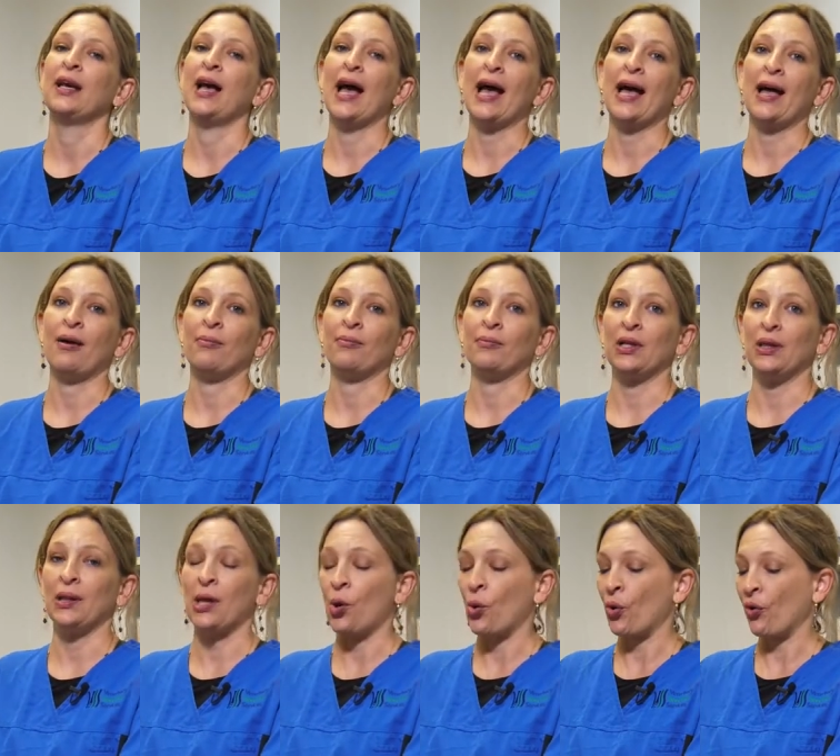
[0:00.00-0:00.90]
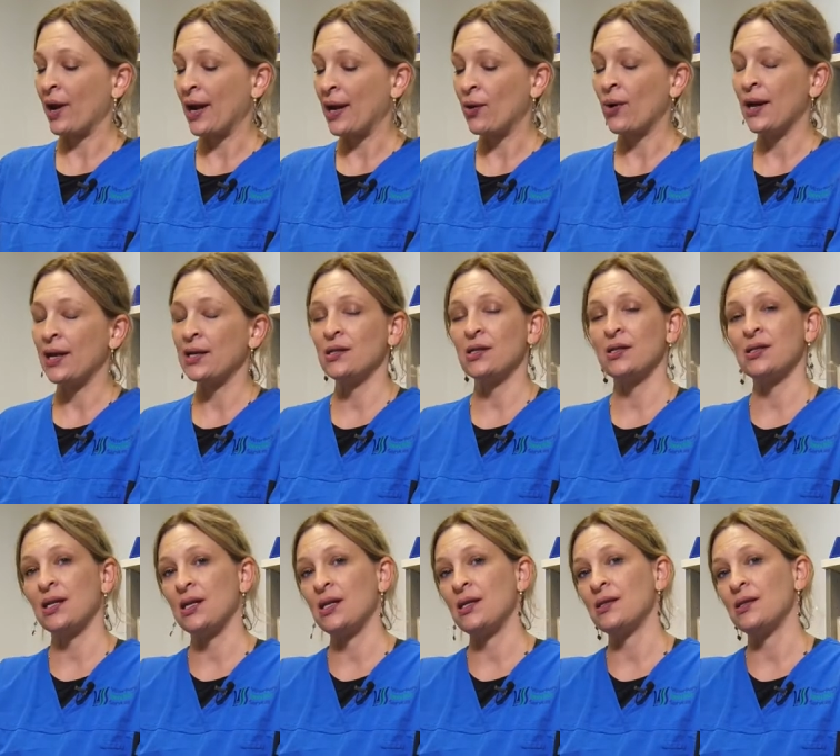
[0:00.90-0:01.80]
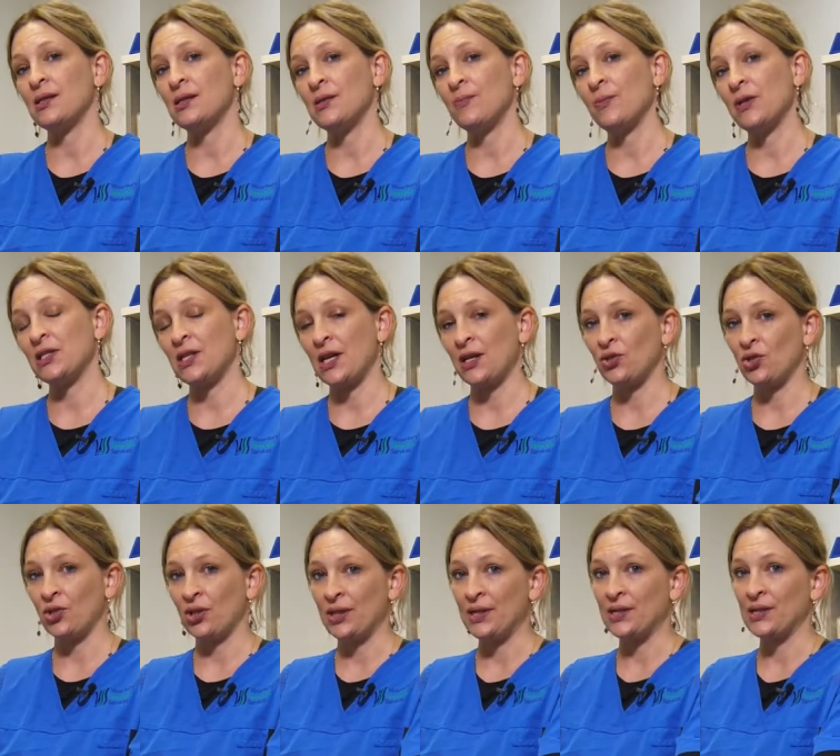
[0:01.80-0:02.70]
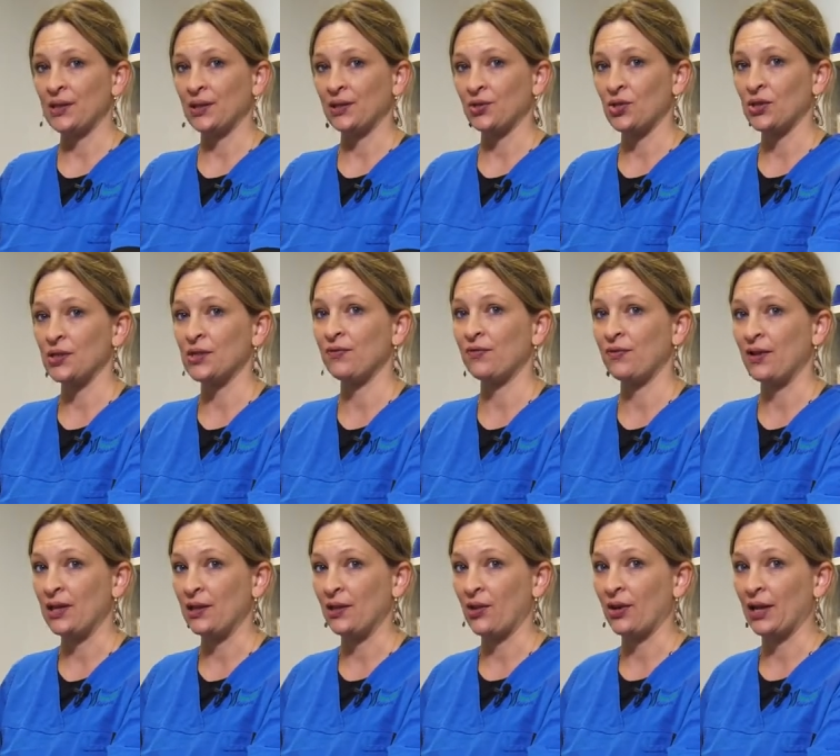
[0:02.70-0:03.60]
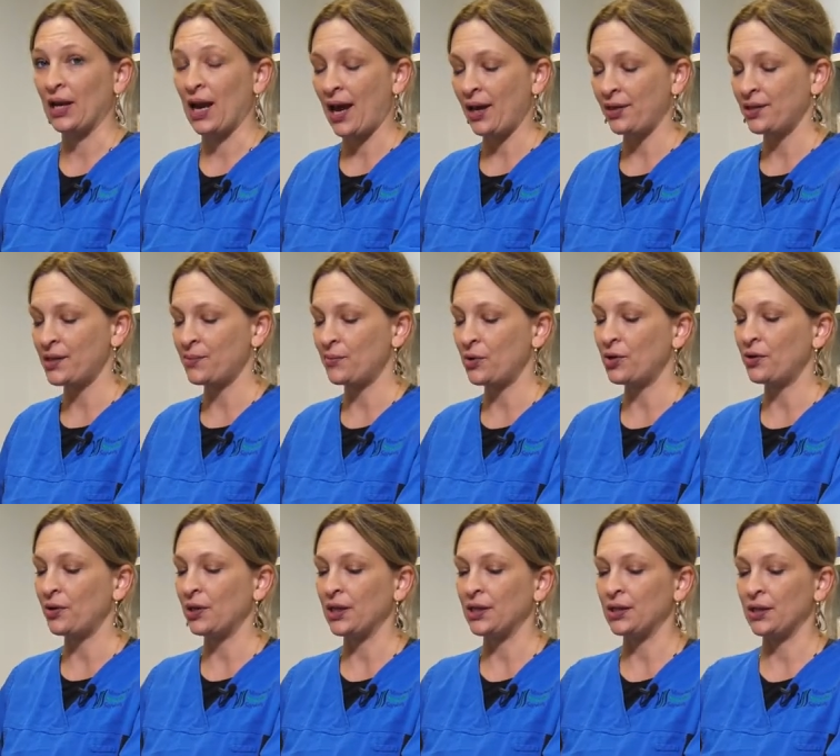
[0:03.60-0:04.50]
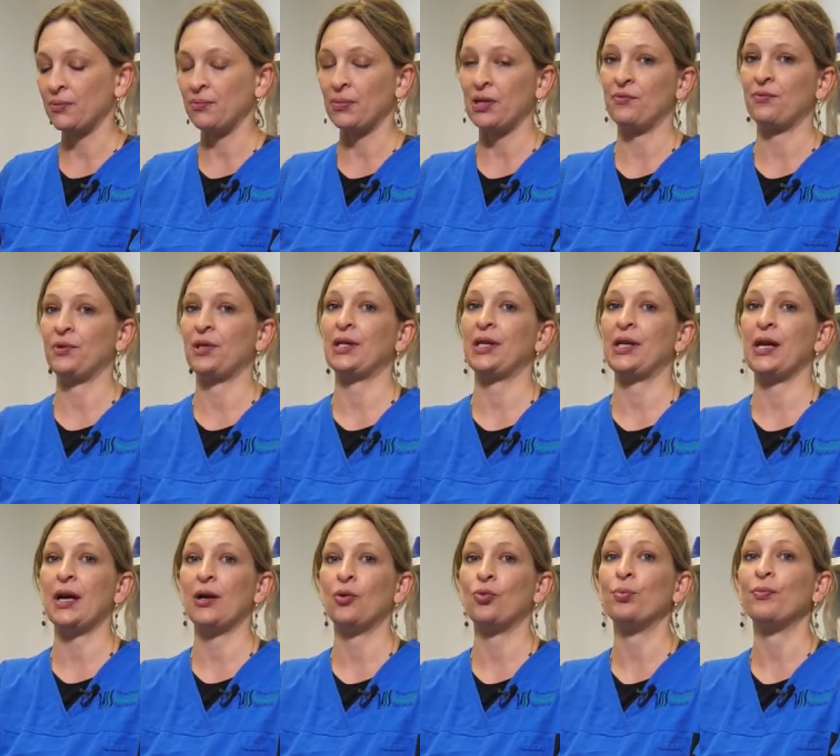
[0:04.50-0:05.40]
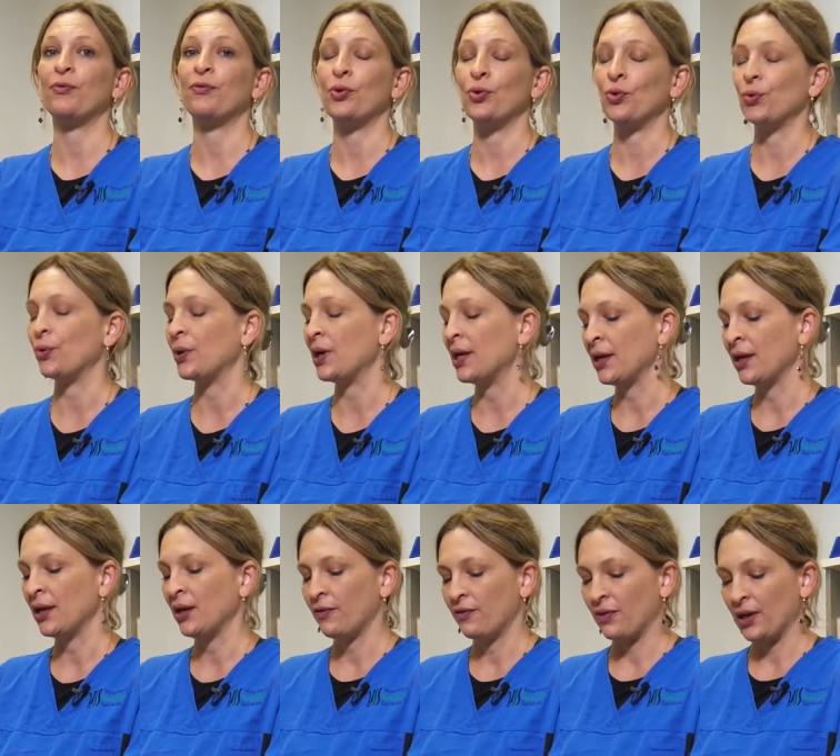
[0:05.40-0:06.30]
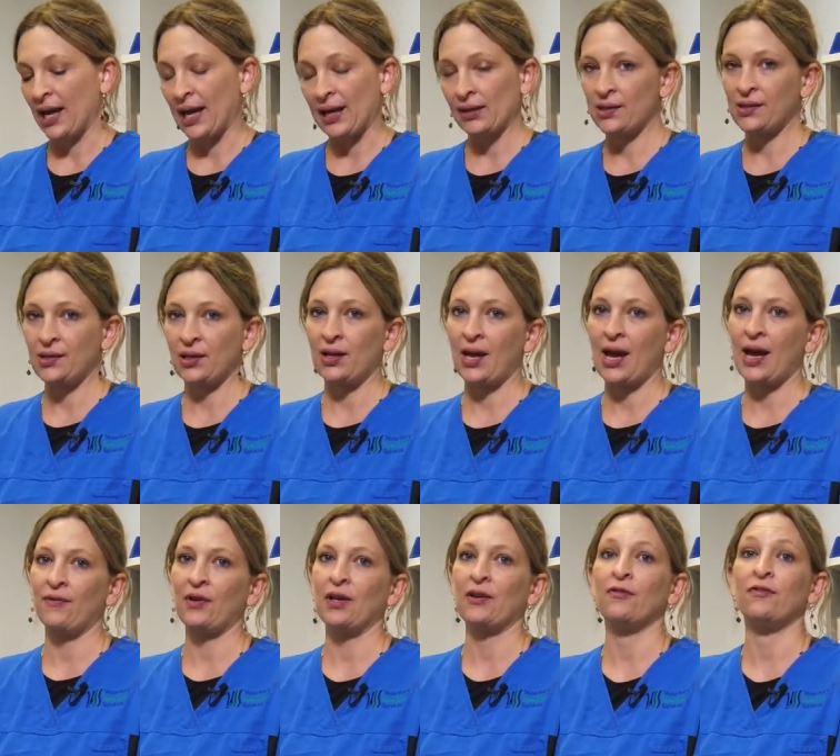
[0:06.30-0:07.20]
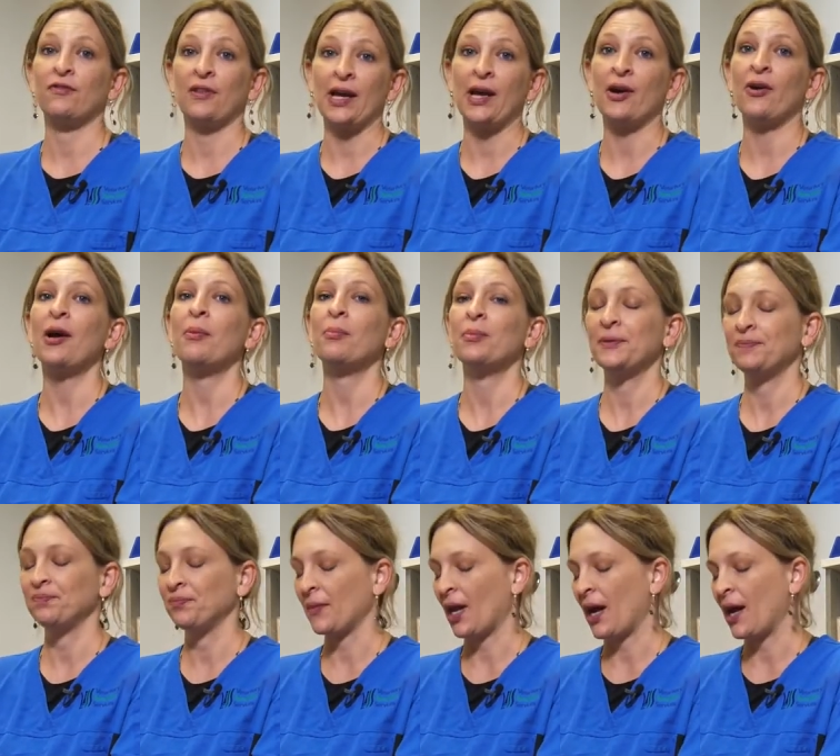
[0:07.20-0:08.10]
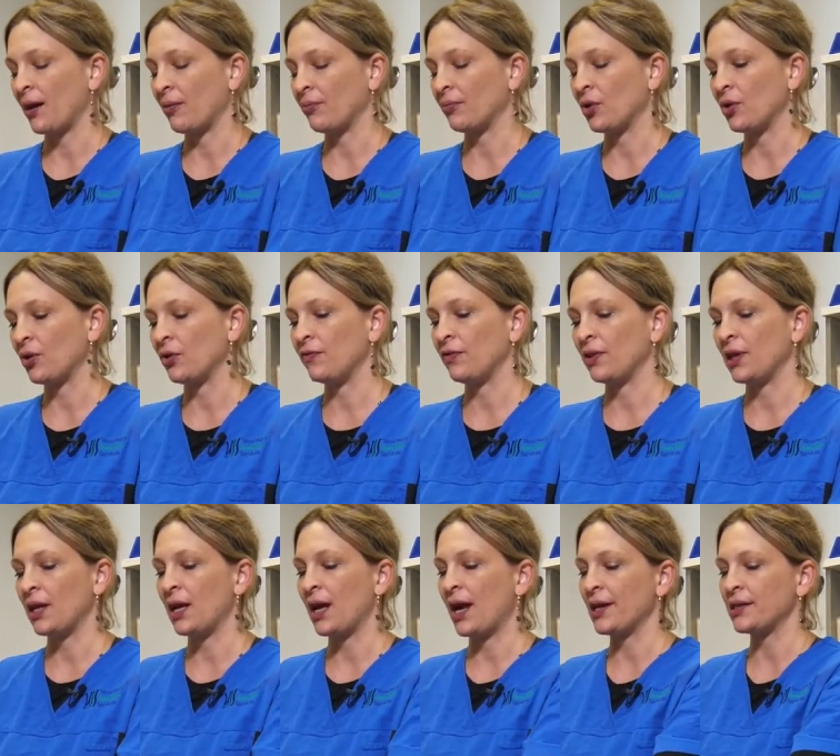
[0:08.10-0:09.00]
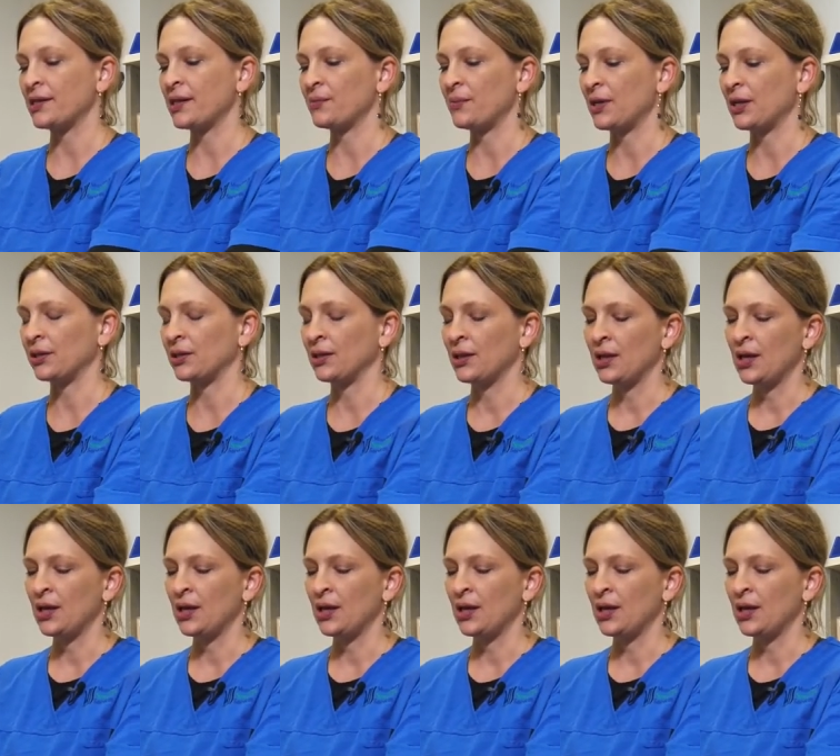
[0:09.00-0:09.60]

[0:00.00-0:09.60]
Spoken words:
lower airway diseases potentially, such as feline asthma, and it can be really helpful for cats that are having flare-up of their asthma,